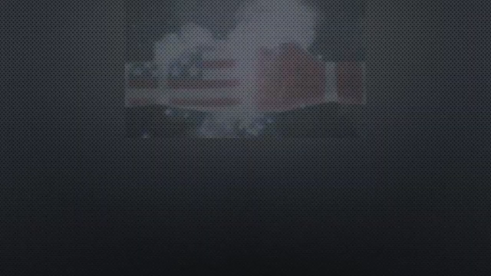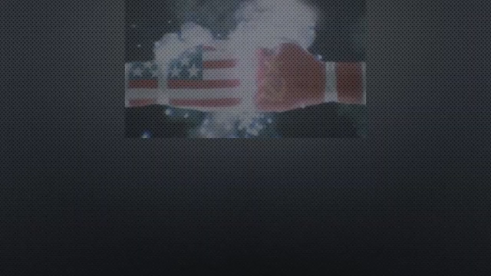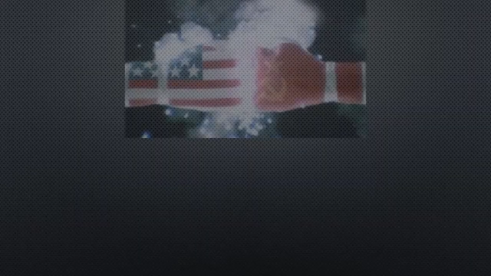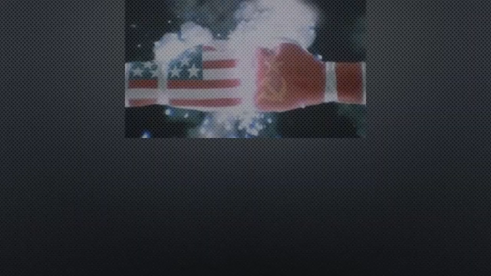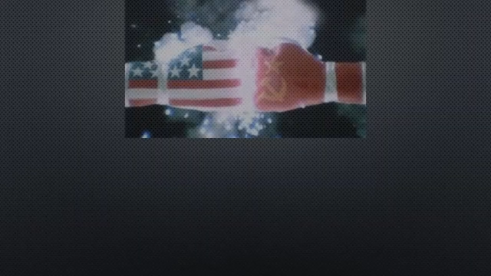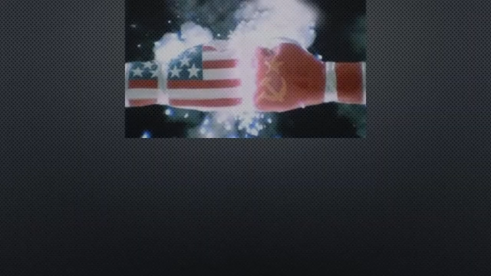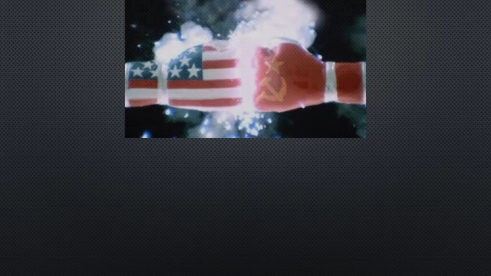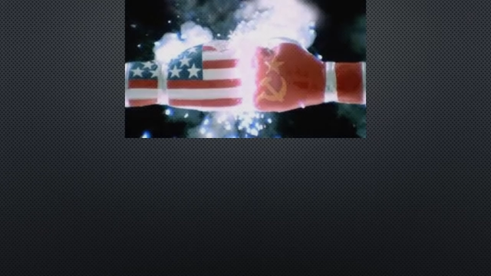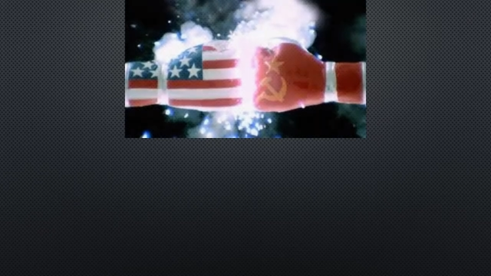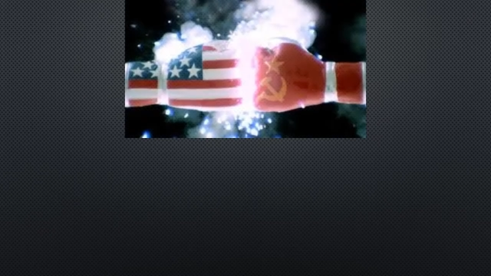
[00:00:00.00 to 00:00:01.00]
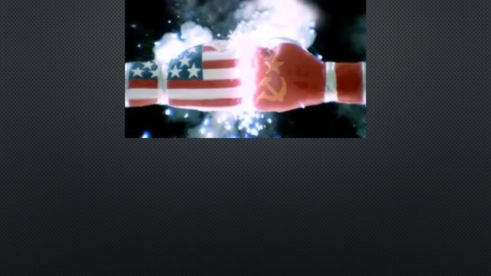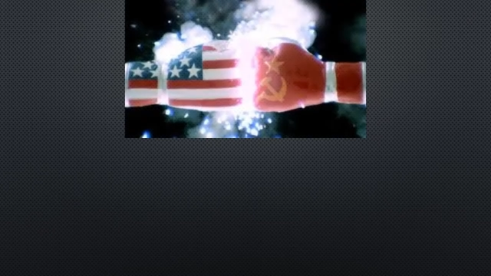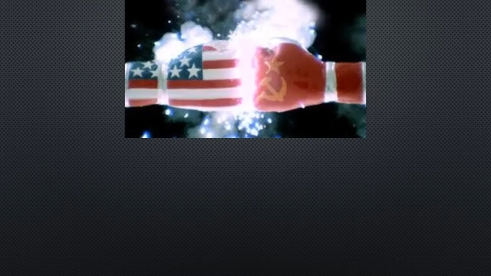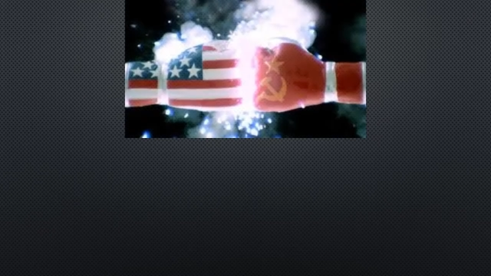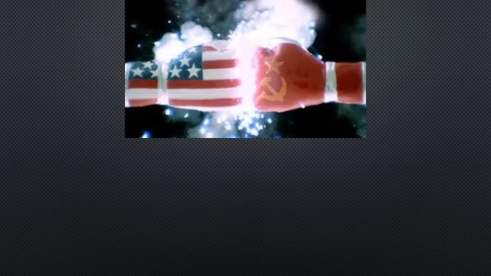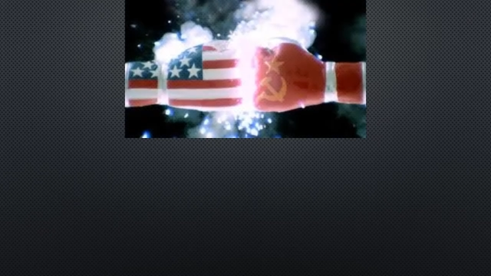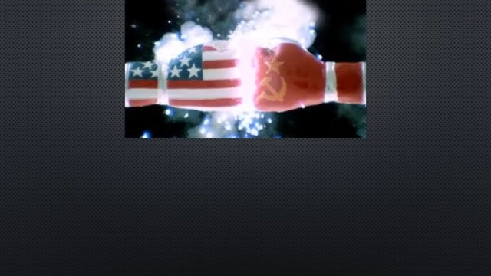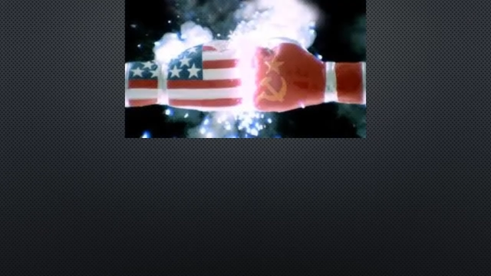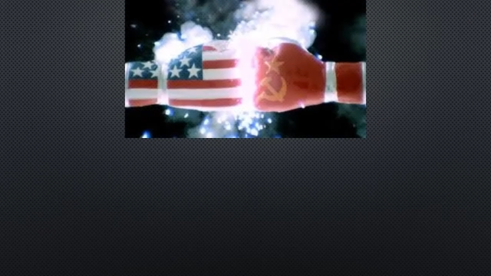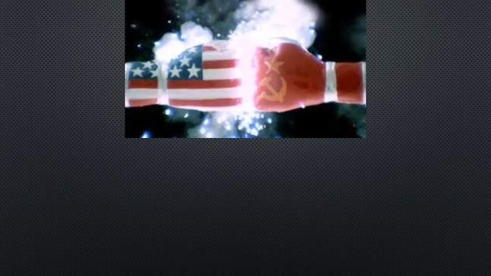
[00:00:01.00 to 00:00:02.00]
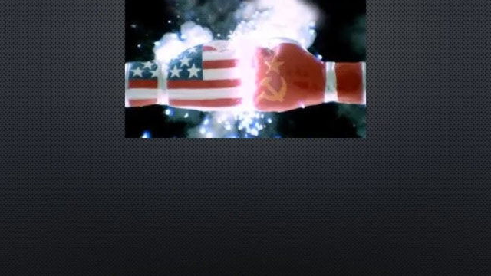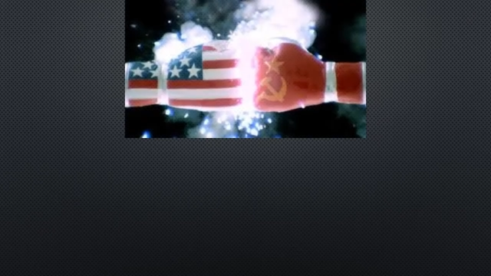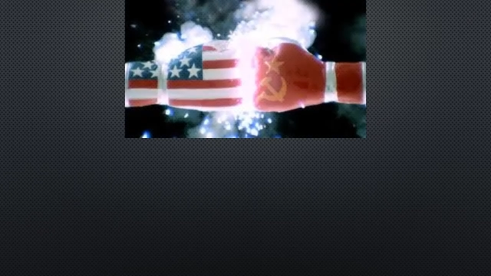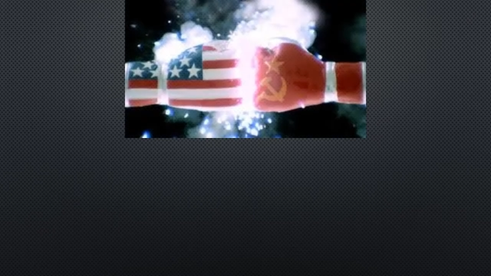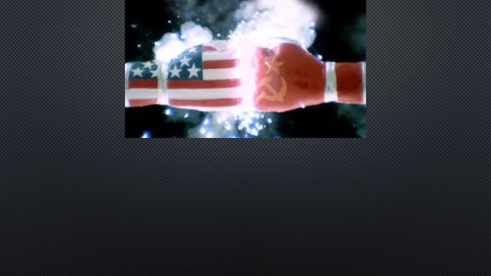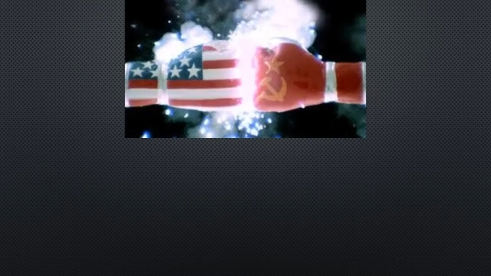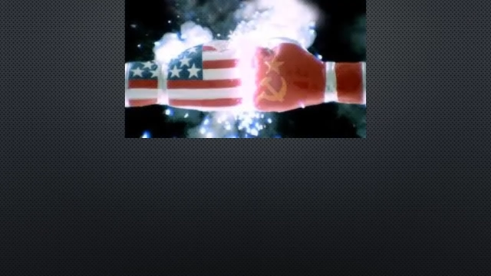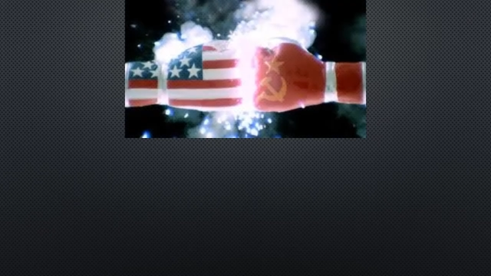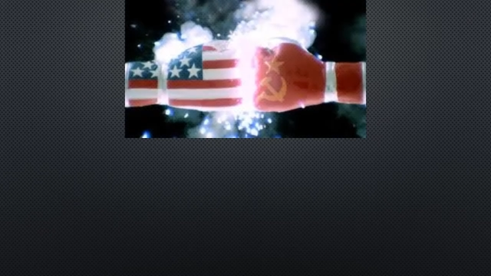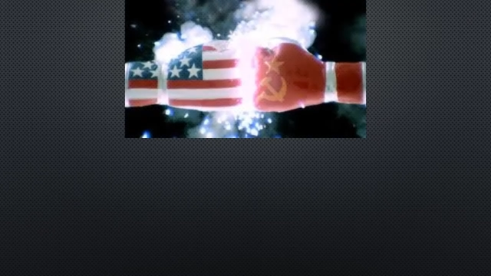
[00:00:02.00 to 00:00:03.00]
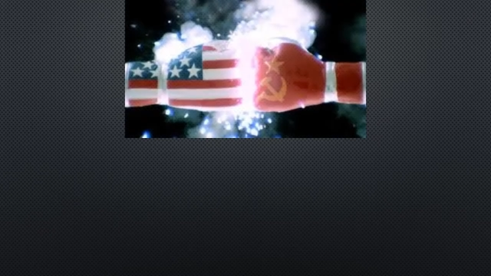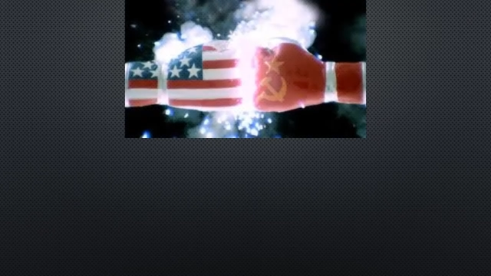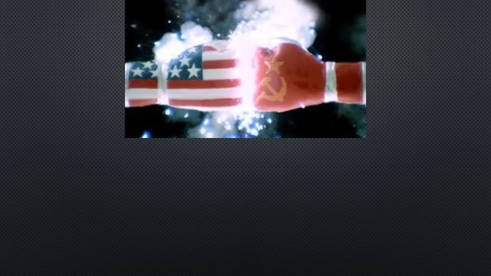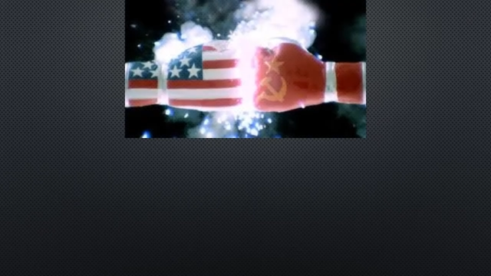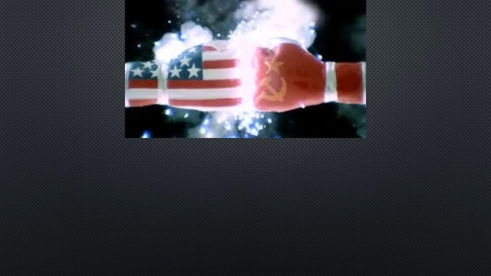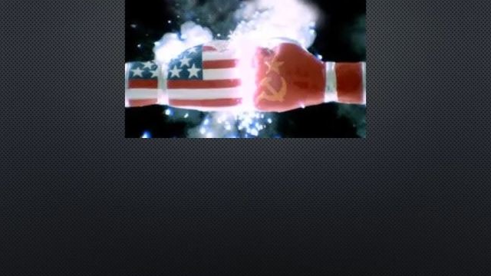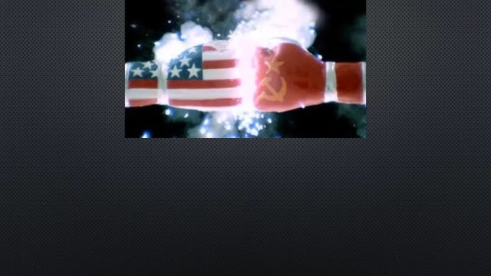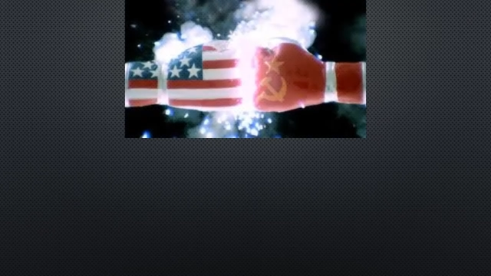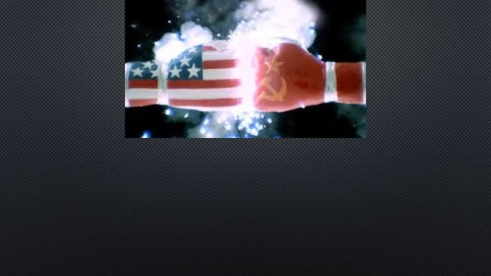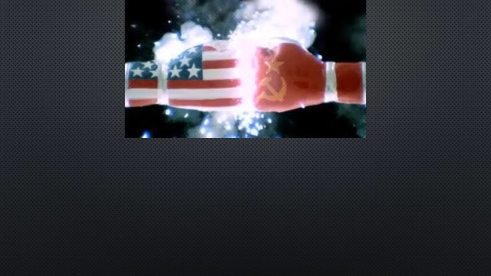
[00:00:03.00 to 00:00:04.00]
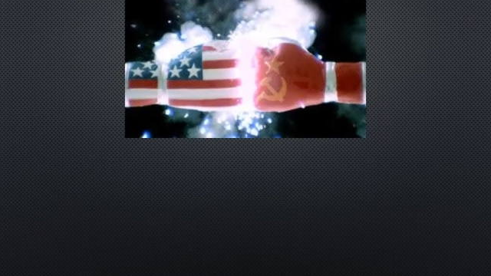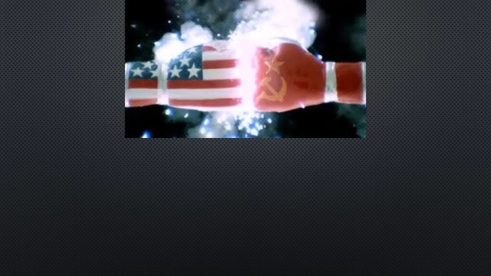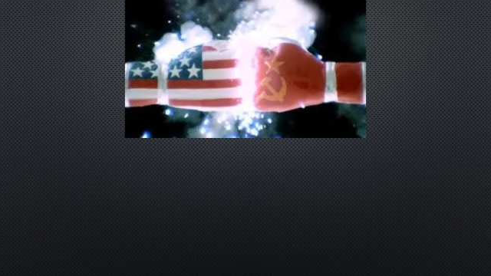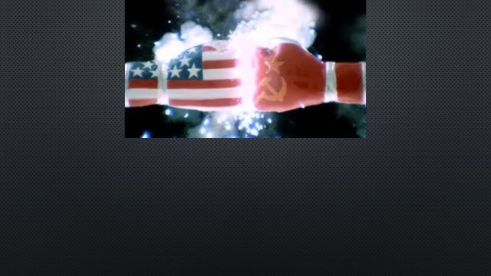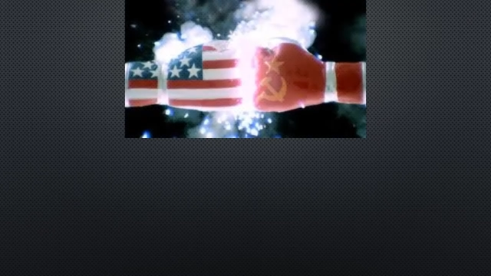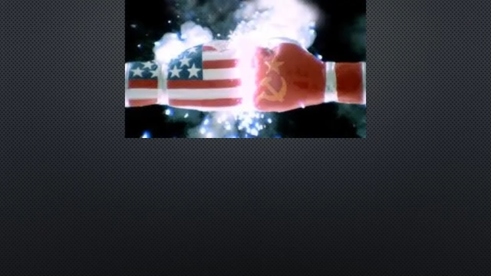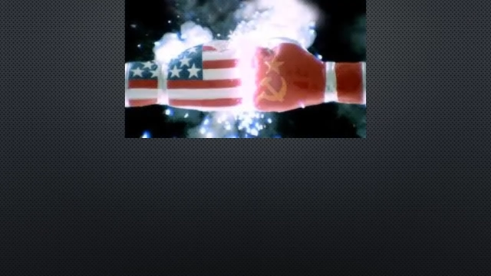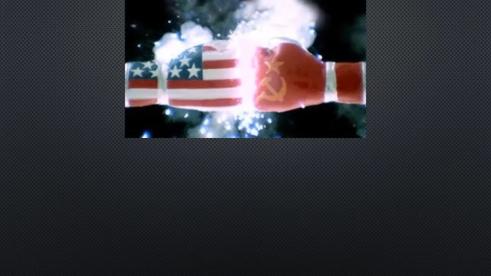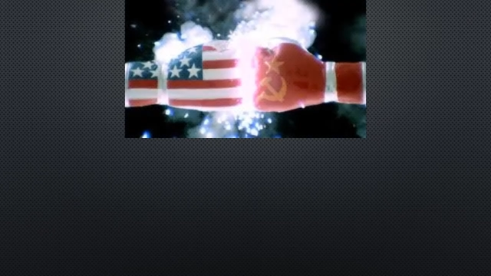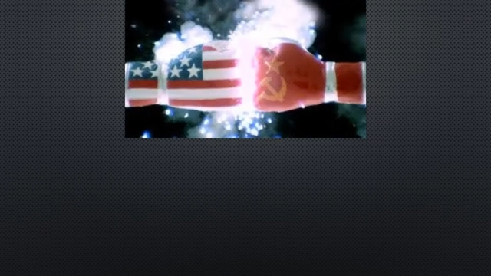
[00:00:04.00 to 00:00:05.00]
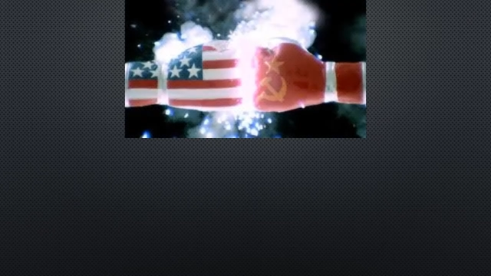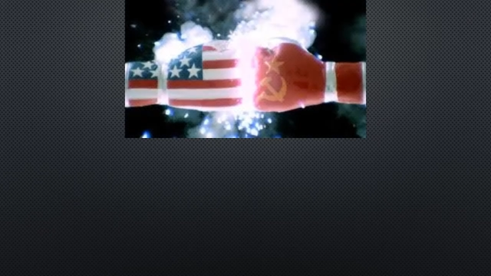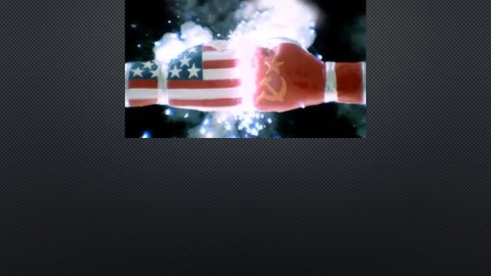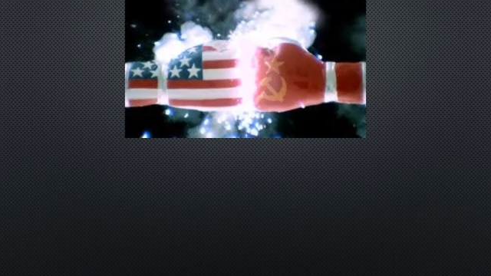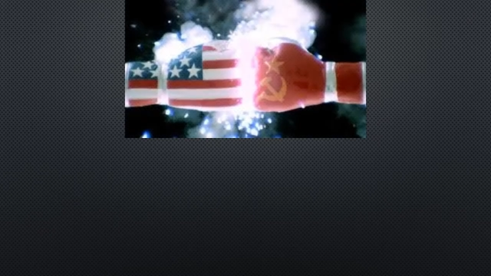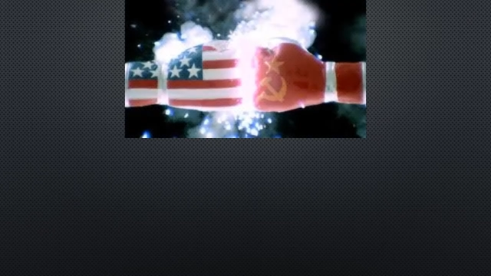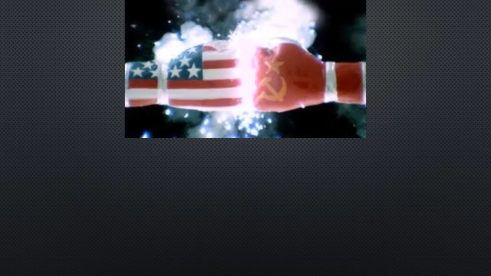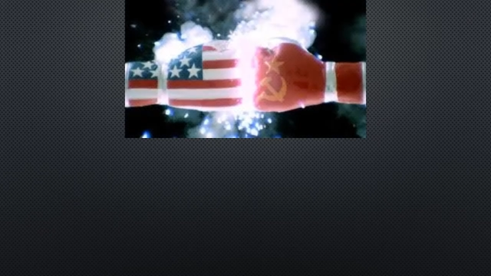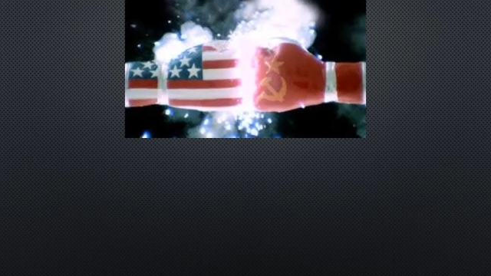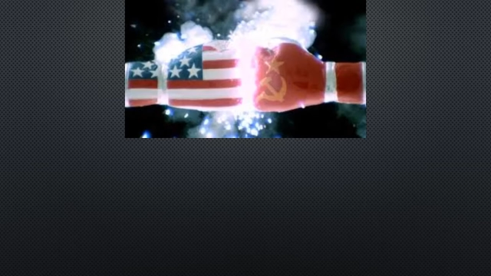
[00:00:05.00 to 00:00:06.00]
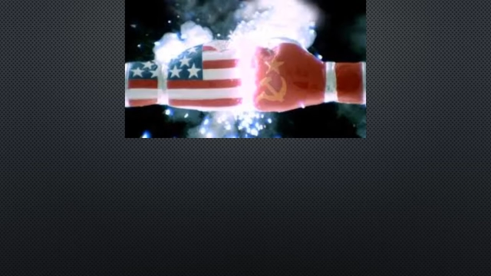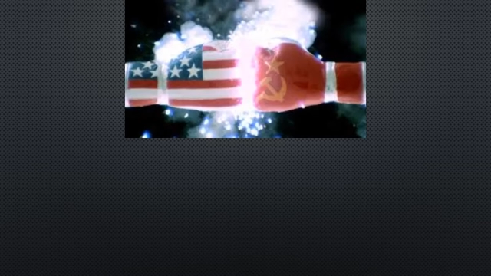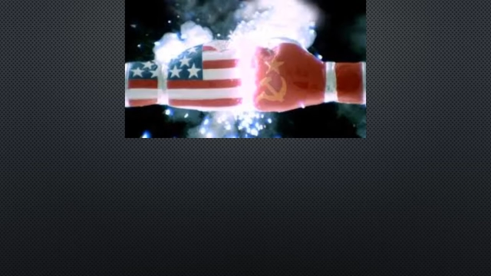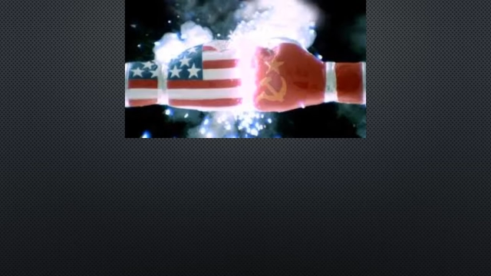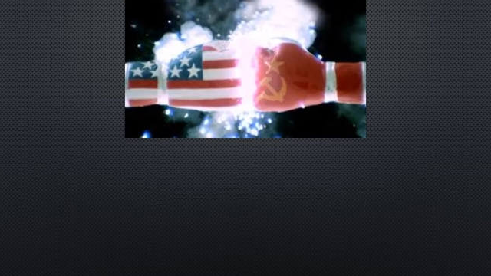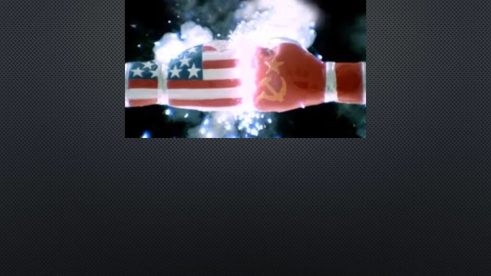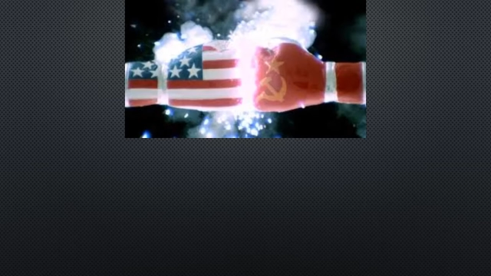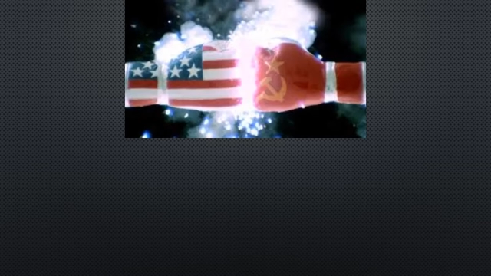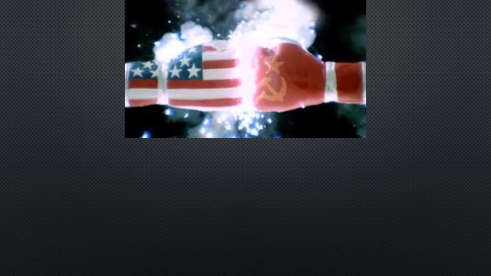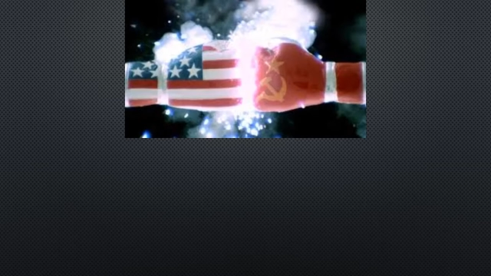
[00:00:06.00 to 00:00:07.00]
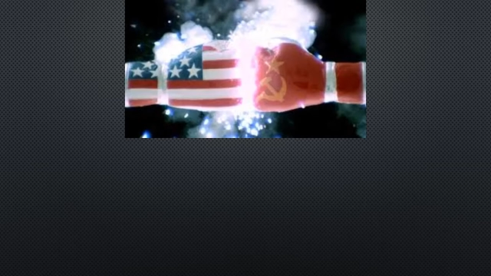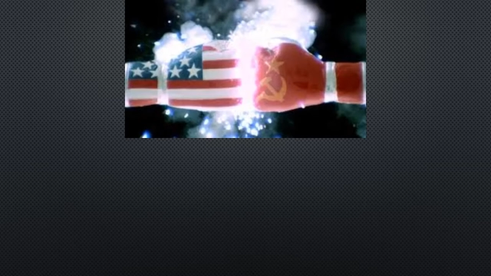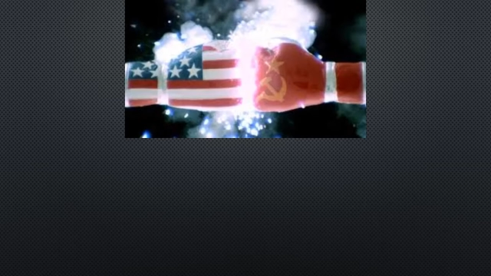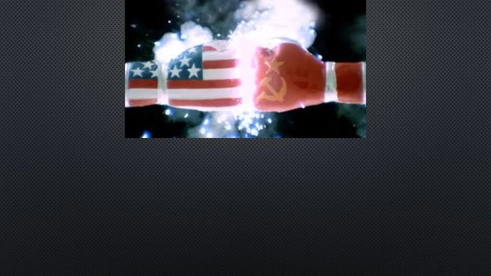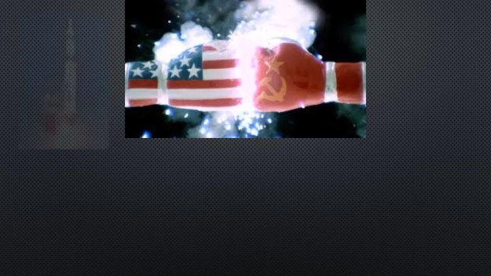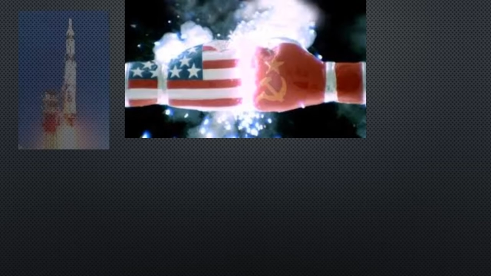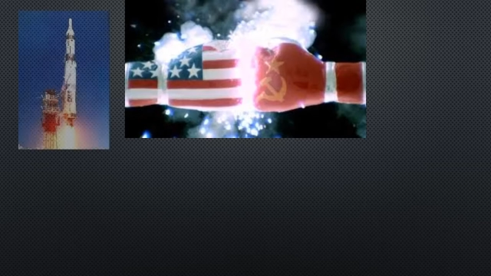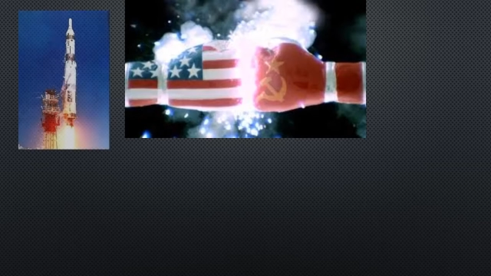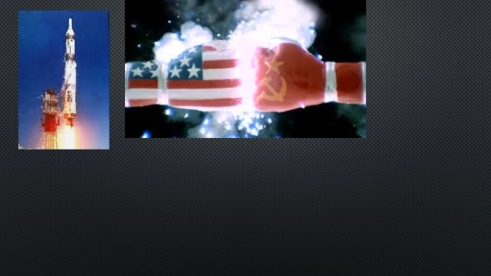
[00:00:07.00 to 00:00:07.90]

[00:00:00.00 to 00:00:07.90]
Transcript: No face is visible, so there are no lips to read.